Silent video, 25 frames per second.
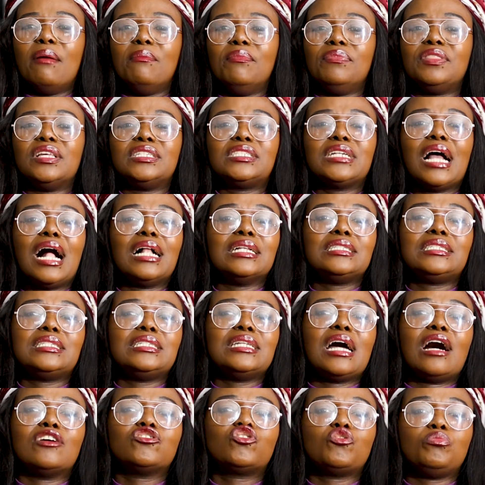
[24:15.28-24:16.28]
The child
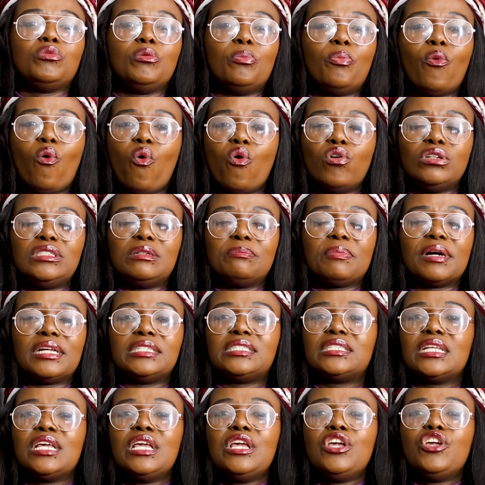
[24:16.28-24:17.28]
didn't ask to be born,
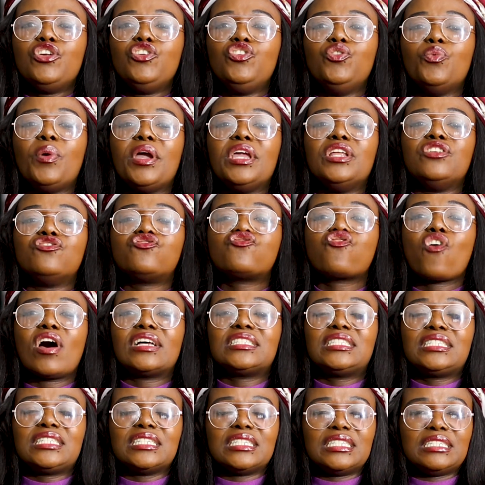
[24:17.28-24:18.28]
but you were
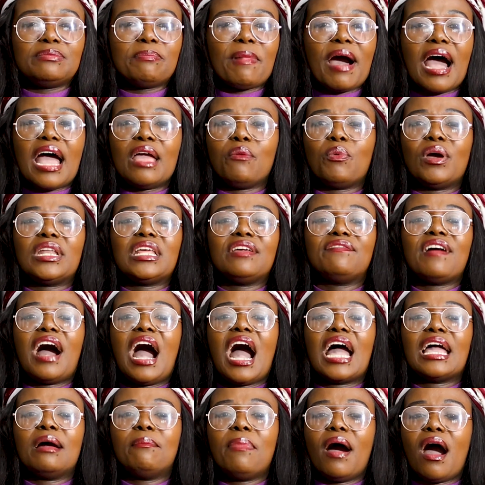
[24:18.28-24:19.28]
entrusted by whatever
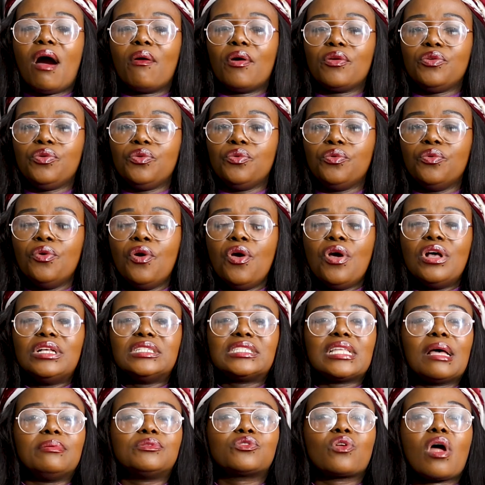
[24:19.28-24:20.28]
higher power you
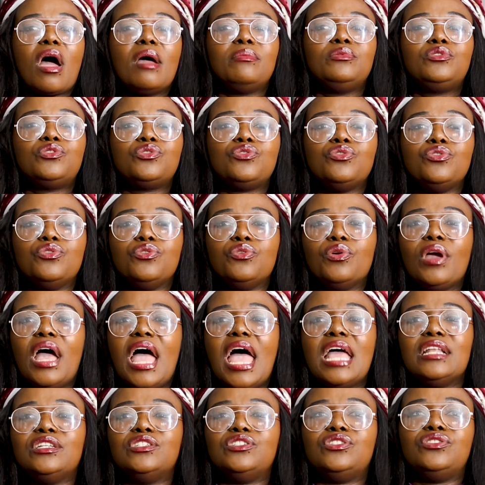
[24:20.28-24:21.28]
subscribe to
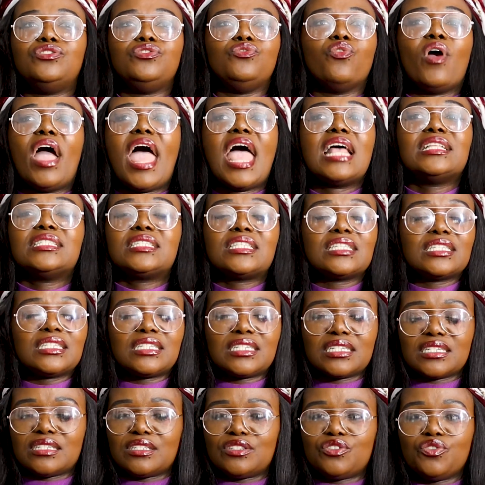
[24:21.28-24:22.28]
and your
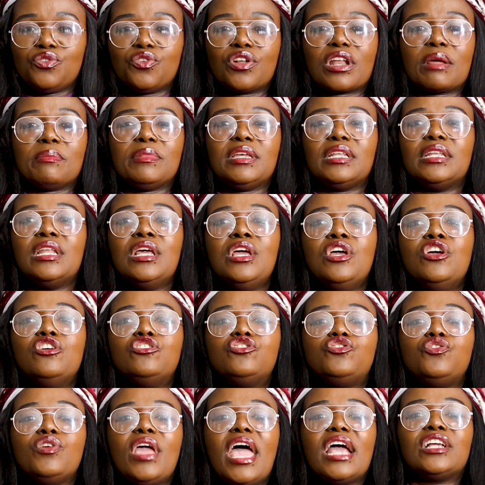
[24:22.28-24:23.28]
ancestors, you know what I mean,
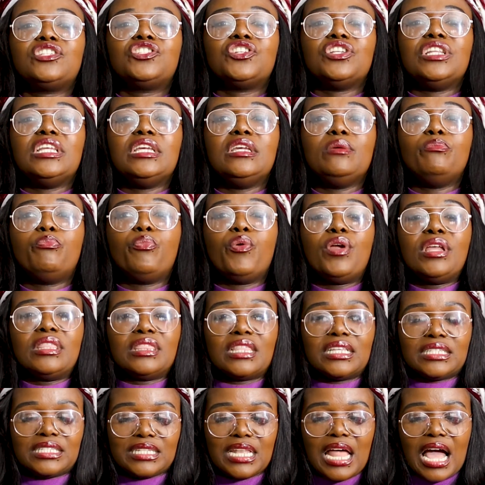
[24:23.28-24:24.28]
to actually bring
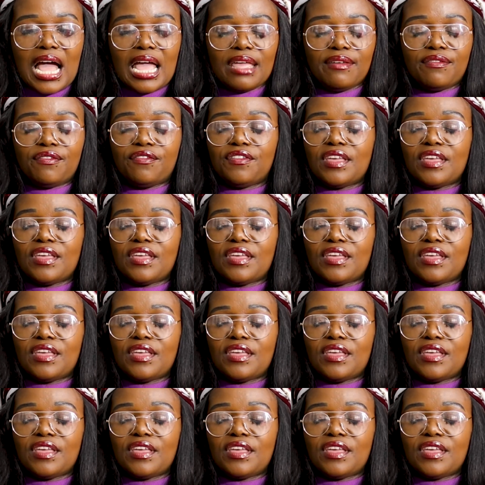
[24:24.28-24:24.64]
this life.